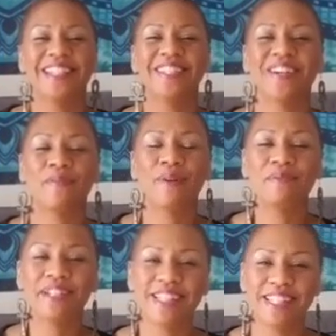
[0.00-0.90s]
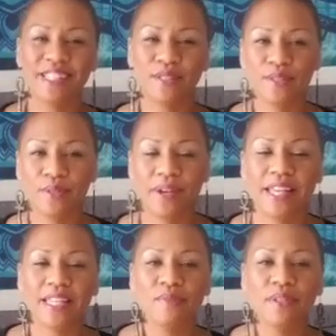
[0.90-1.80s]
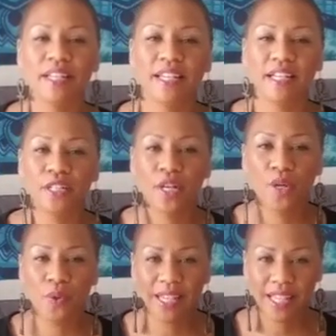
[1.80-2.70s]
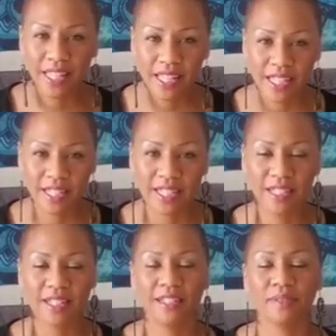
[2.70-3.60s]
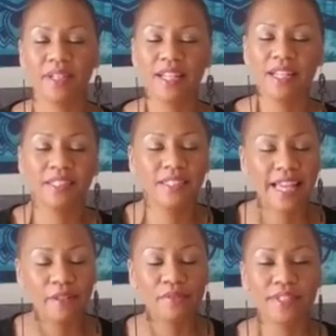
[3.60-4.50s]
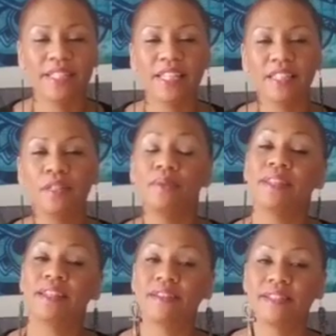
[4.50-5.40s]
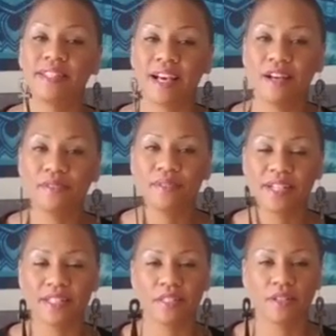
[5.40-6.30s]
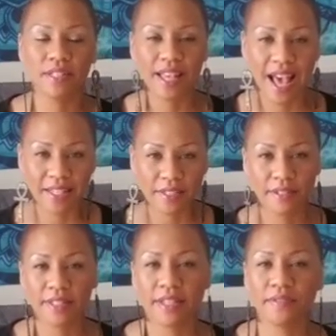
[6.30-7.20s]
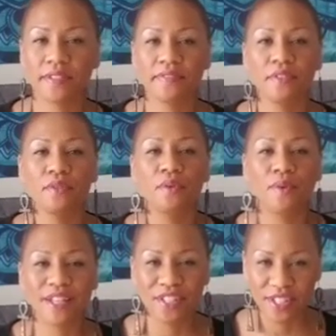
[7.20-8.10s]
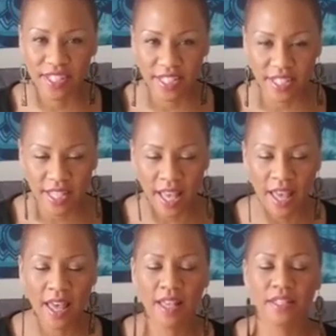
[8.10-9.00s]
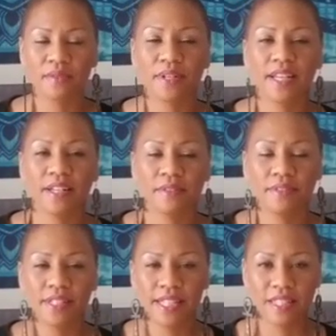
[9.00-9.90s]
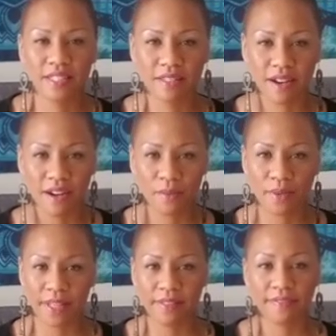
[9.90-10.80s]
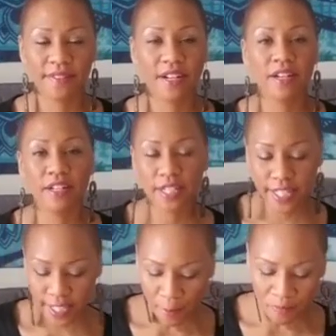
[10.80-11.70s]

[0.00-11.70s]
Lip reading: So what we're gonna do is we're gonna go in, we're gonna really look within ourselves. We're gonna start to ask ourselves a few questions. So we're gonna really start with first